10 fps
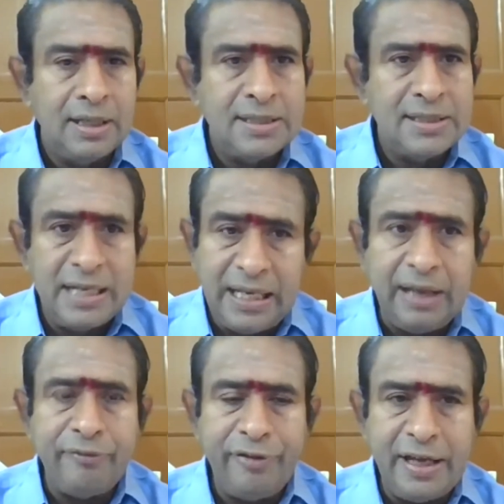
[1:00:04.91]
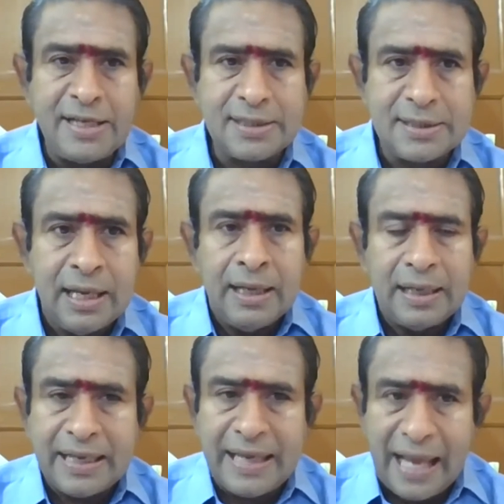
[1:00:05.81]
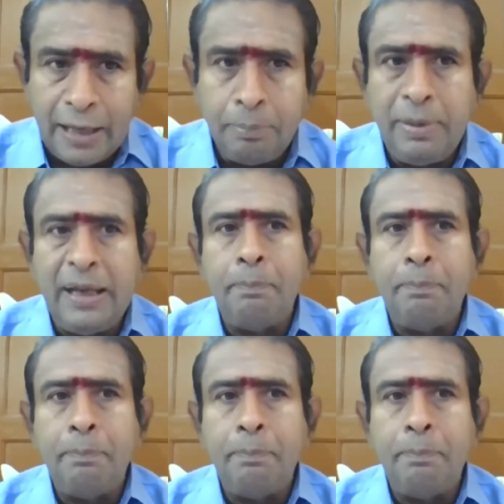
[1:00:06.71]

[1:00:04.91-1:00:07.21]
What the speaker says: Sitting fees can be